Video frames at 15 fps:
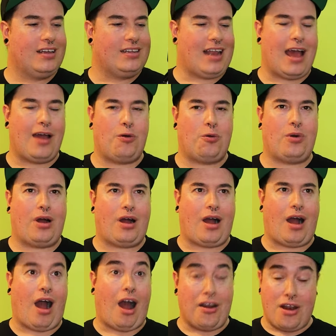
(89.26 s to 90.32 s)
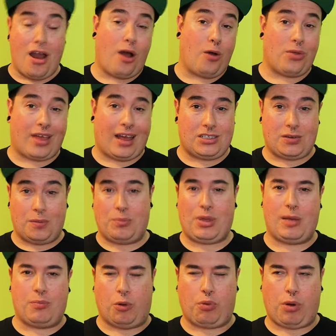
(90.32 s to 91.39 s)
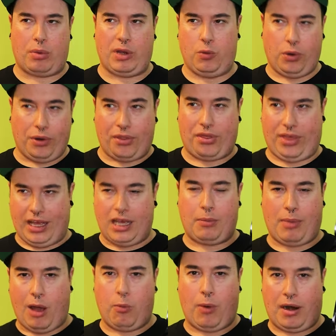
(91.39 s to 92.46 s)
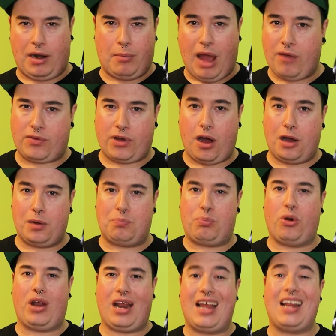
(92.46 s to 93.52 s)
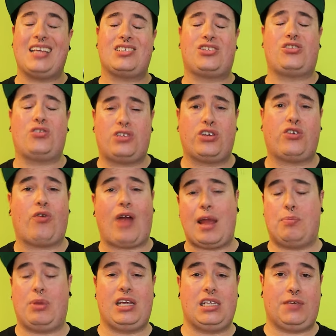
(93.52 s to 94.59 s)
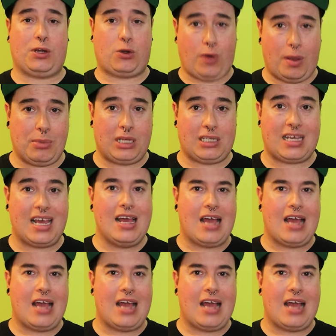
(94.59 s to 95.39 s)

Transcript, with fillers: Now, I know that some people probably wouldn't think about wearing a mouthguard, but it is such a great piece of equipment